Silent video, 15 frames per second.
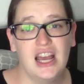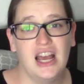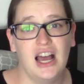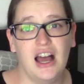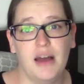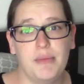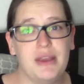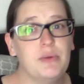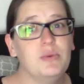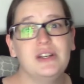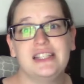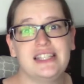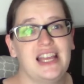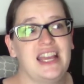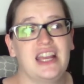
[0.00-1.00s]
Um, it
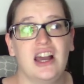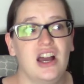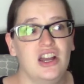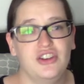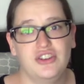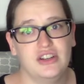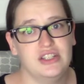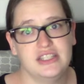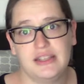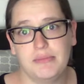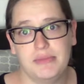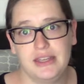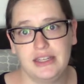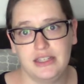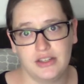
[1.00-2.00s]
was like a hundred and
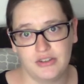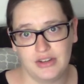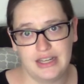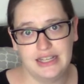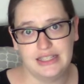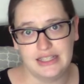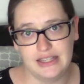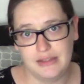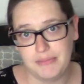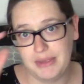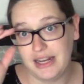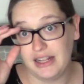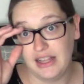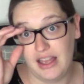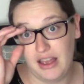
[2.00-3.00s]
something degrees in the
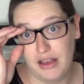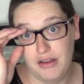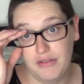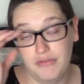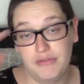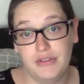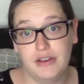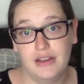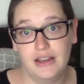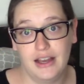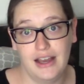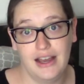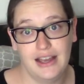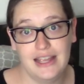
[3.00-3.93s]
middle of uh,